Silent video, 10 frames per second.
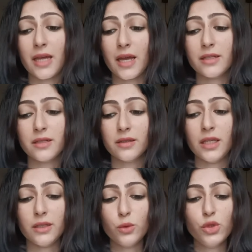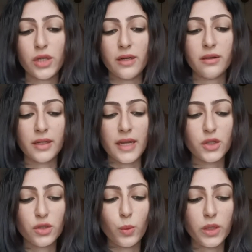that they do share a
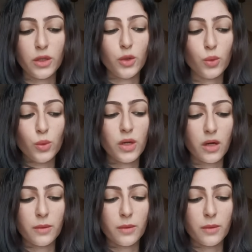connection with you,